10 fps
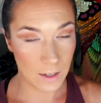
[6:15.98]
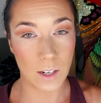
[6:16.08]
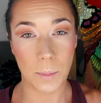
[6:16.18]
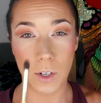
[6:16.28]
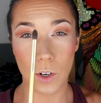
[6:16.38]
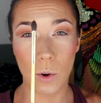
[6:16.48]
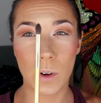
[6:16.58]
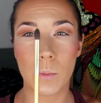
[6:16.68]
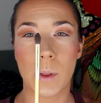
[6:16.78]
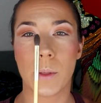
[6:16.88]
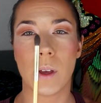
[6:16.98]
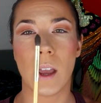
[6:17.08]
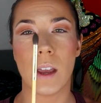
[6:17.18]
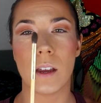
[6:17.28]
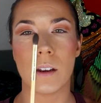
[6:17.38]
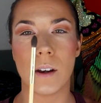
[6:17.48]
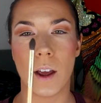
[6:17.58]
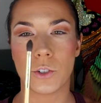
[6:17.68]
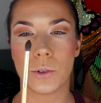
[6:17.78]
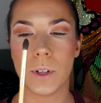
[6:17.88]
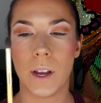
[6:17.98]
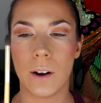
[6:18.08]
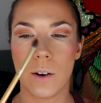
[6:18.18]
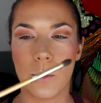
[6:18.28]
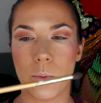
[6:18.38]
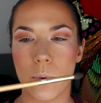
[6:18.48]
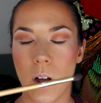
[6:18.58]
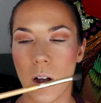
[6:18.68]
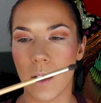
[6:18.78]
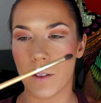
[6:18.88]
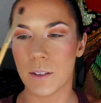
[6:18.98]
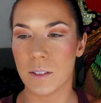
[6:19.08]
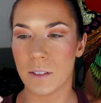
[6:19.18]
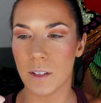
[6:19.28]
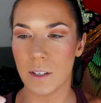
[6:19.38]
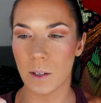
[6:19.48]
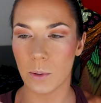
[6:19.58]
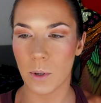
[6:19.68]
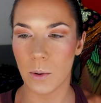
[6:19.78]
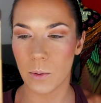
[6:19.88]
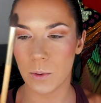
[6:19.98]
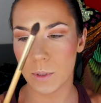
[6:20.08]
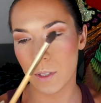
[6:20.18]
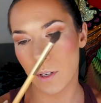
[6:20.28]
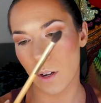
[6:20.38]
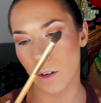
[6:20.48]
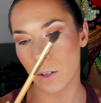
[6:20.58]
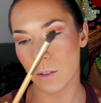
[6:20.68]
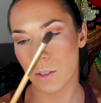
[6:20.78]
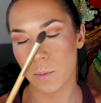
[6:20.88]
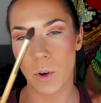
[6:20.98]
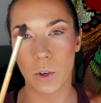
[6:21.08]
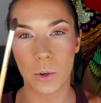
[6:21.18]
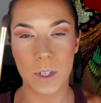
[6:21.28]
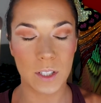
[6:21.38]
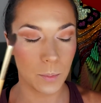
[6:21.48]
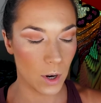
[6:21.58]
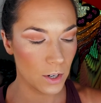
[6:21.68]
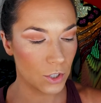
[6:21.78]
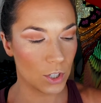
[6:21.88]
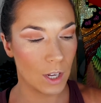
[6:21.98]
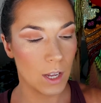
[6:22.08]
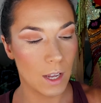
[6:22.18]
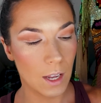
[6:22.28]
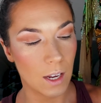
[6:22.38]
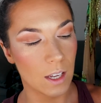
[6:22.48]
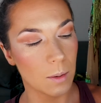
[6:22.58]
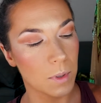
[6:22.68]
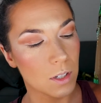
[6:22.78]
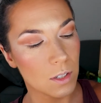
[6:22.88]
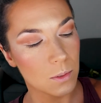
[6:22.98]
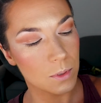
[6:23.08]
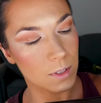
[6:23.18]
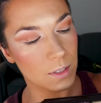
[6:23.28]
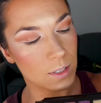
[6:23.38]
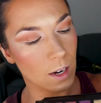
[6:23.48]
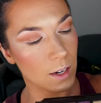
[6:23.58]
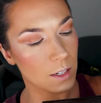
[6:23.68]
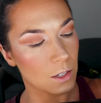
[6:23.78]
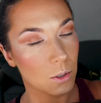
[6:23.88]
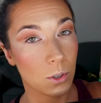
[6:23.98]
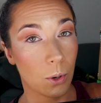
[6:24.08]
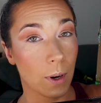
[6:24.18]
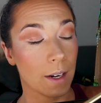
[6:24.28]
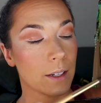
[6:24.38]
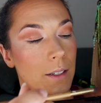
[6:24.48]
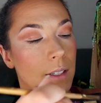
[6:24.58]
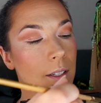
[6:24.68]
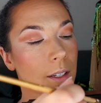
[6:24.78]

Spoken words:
Now I'm going to go in with a natural hair. This is the yellow gold small crease brush, and I'm going to use this guy here, Credit.